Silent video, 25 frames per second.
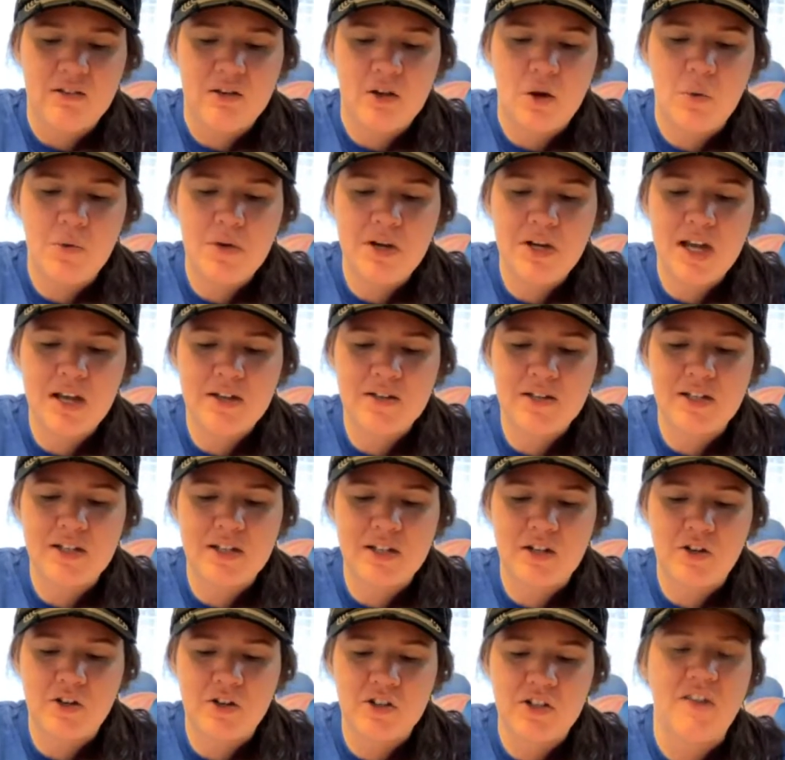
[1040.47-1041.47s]
Going out to
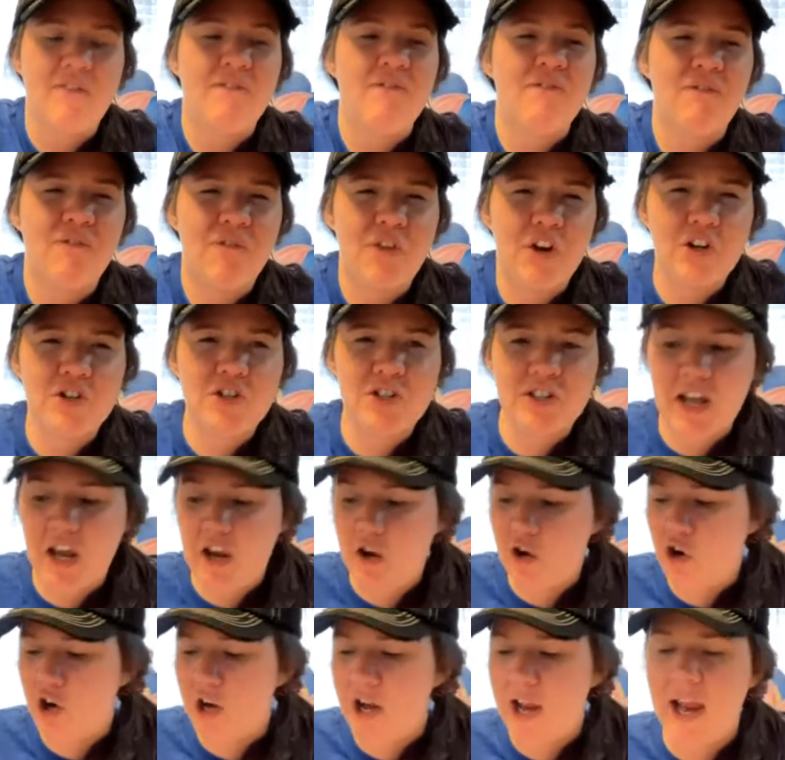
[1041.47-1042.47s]
dinner is a first
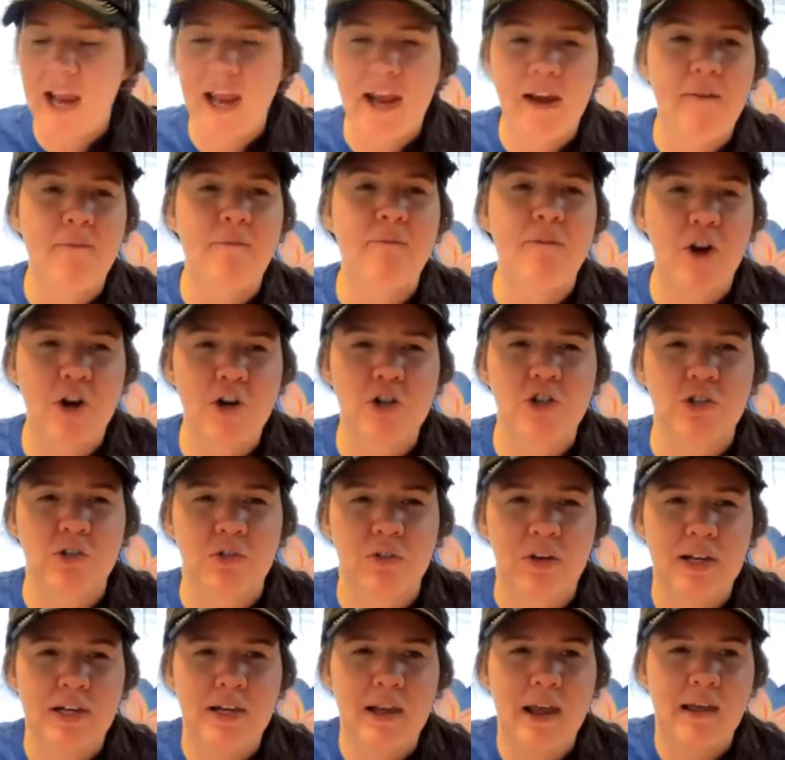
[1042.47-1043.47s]
date or an
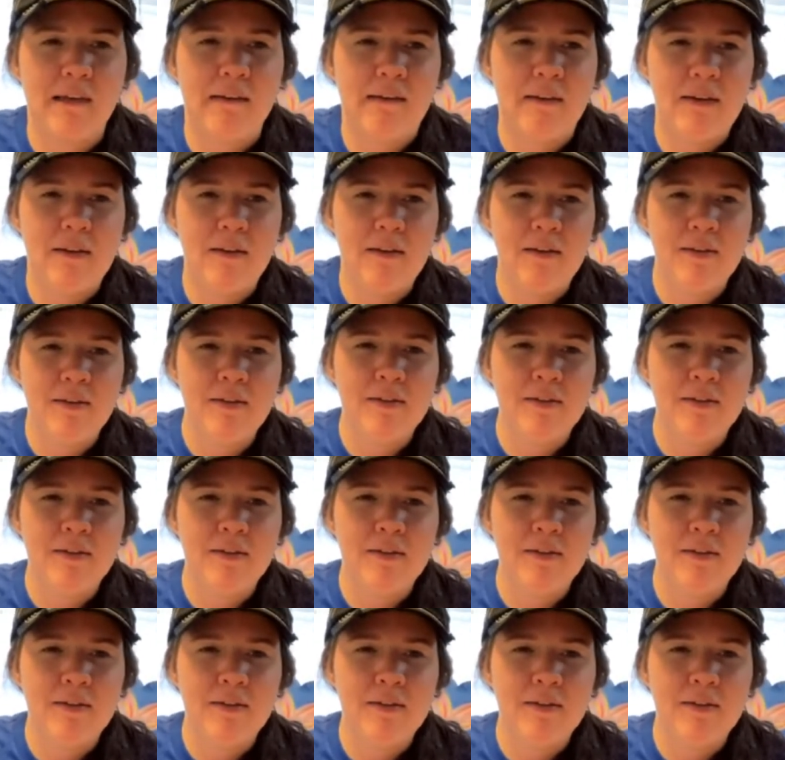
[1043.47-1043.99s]
anniversary, dang it.